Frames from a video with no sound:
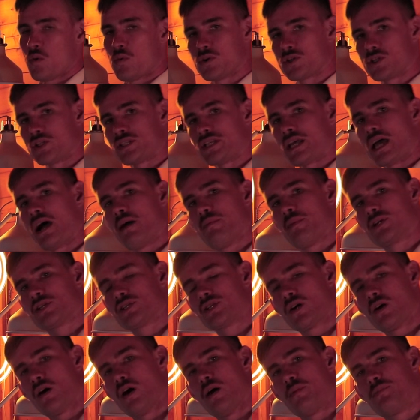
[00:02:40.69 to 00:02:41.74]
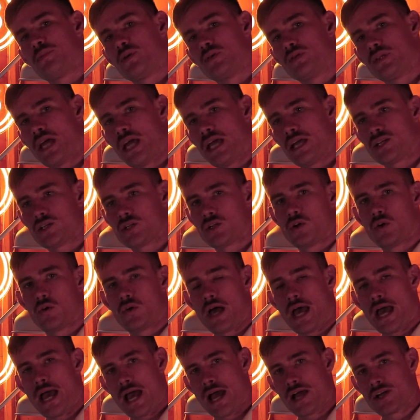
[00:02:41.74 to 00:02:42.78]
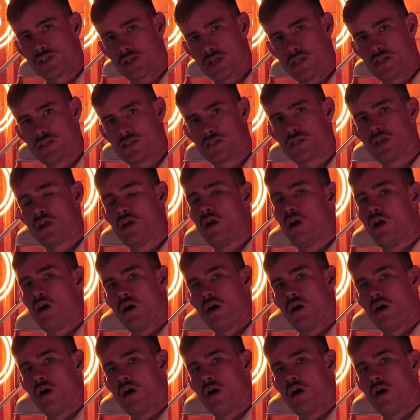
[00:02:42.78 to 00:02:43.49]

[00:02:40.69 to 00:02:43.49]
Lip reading: which is how much computational hashes